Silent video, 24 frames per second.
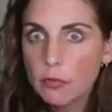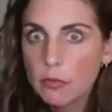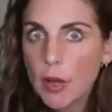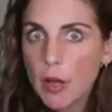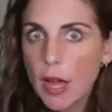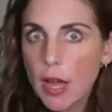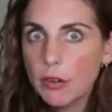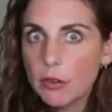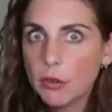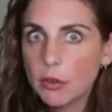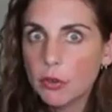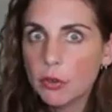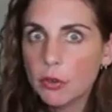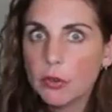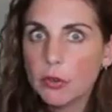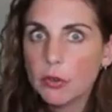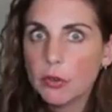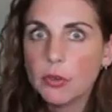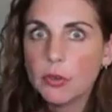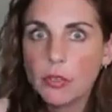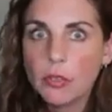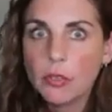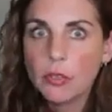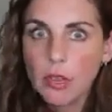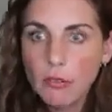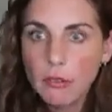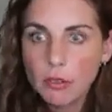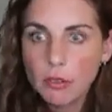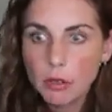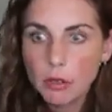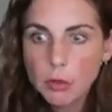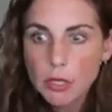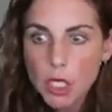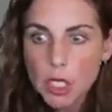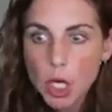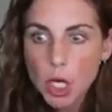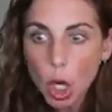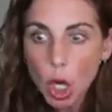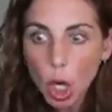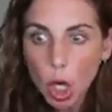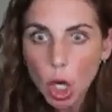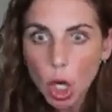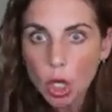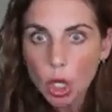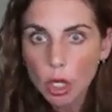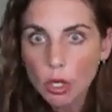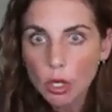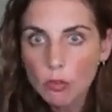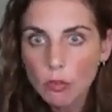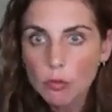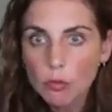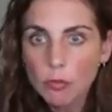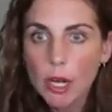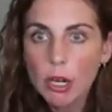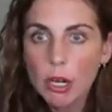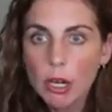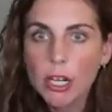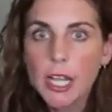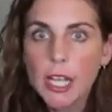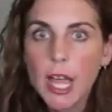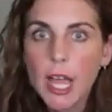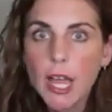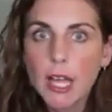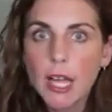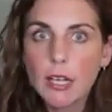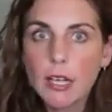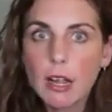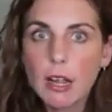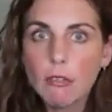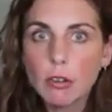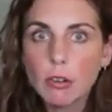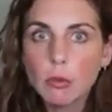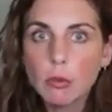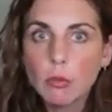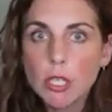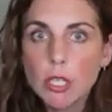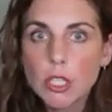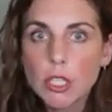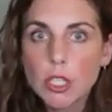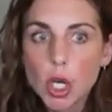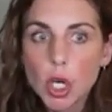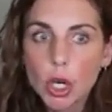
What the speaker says: I don't know, everyone's heard of Mary Kay and everyone's